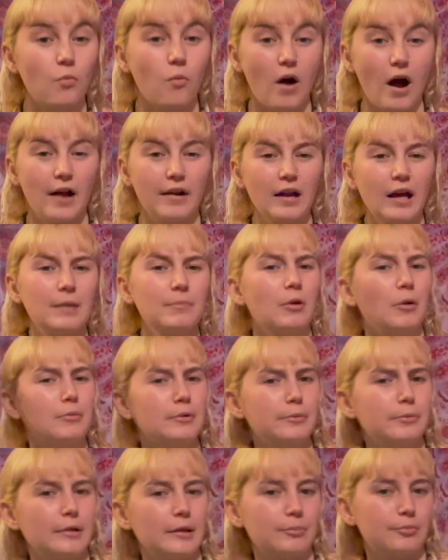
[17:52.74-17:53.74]
one, I'd
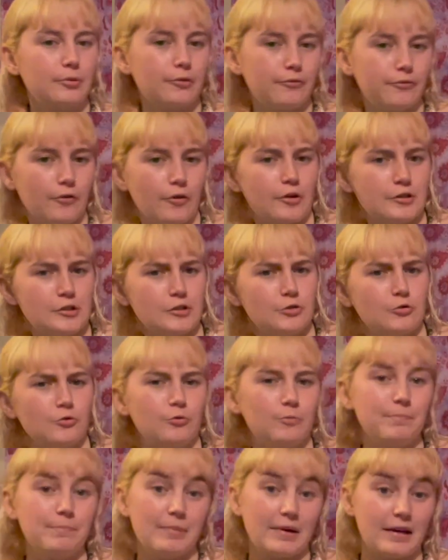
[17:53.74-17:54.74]
probably prefer
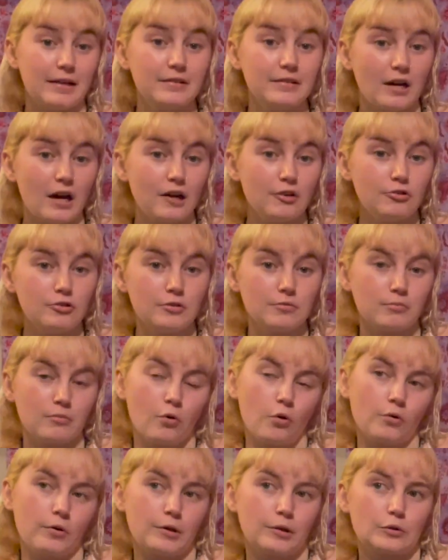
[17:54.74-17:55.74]
to be touched
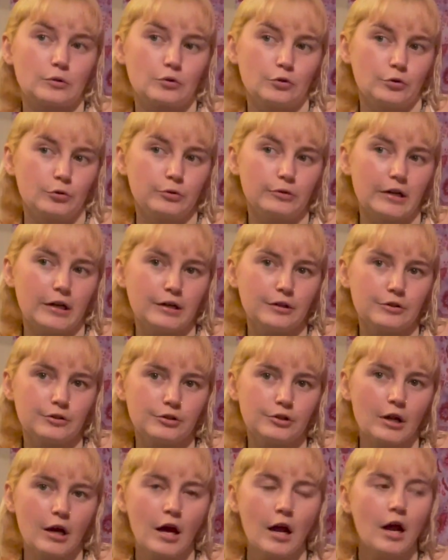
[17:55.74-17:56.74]
more than to
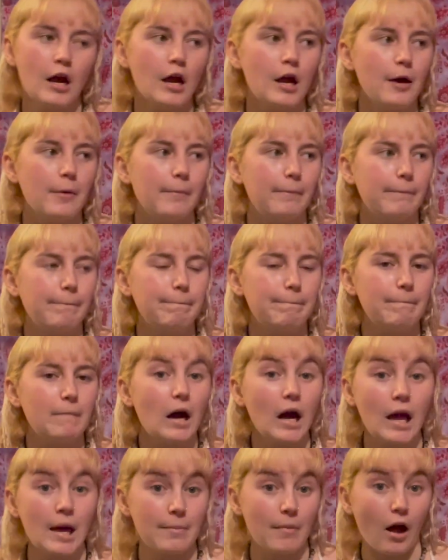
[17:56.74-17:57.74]
touch.
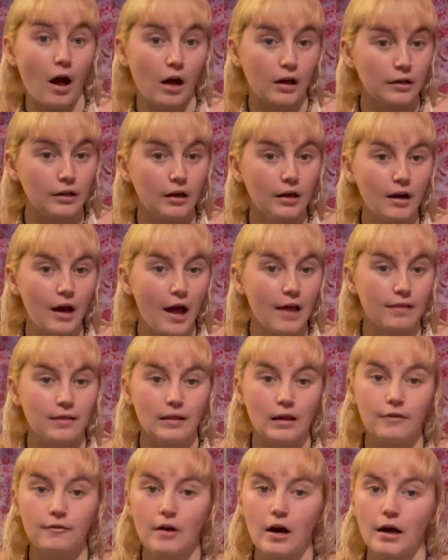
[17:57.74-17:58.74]
I am a hugger. I
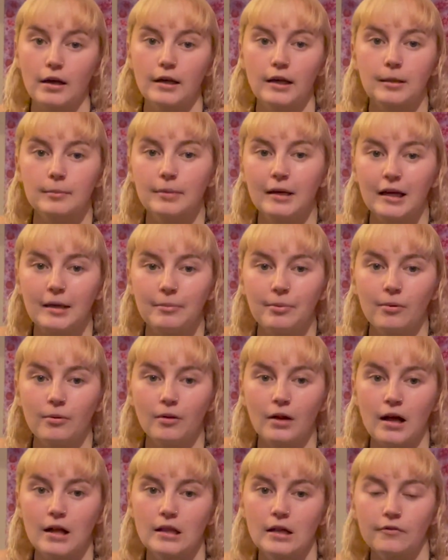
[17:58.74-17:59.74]
love hugging
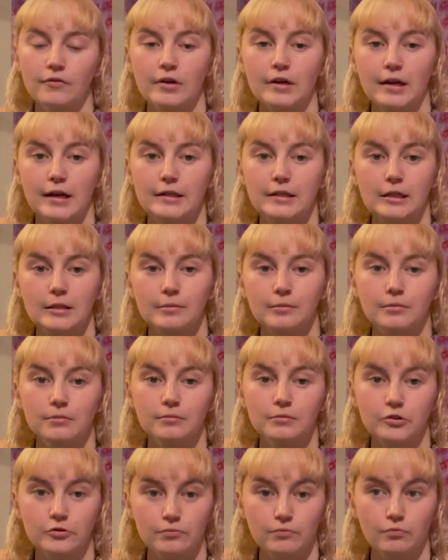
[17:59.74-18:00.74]
people. I love connecting
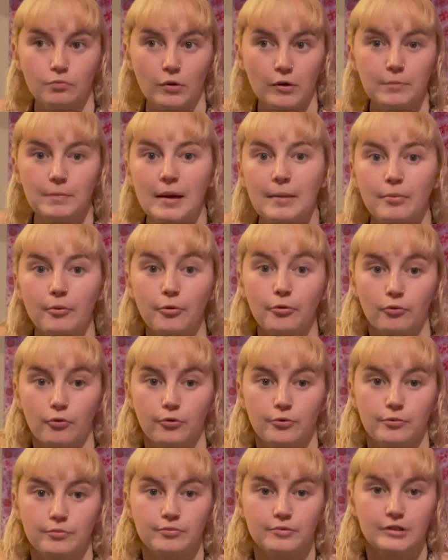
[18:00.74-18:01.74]
with people
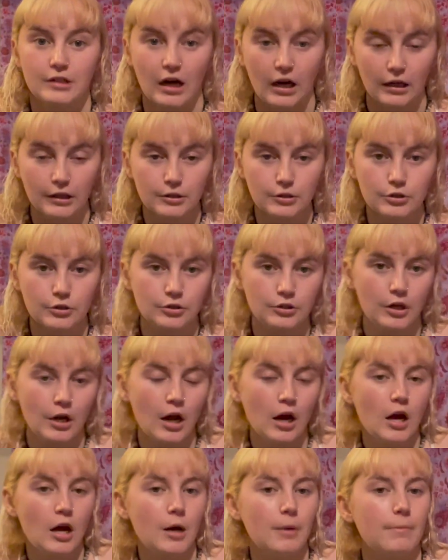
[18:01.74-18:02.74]
through touch,
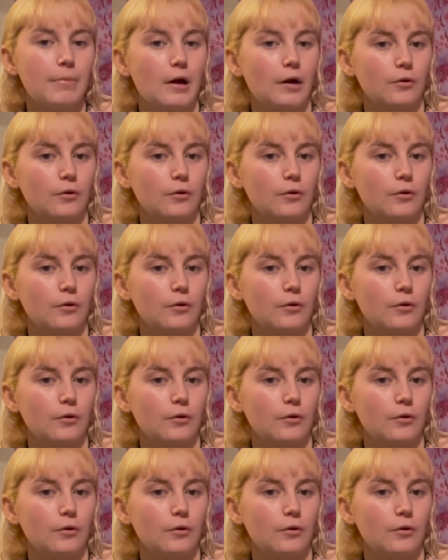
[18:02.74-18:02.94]
but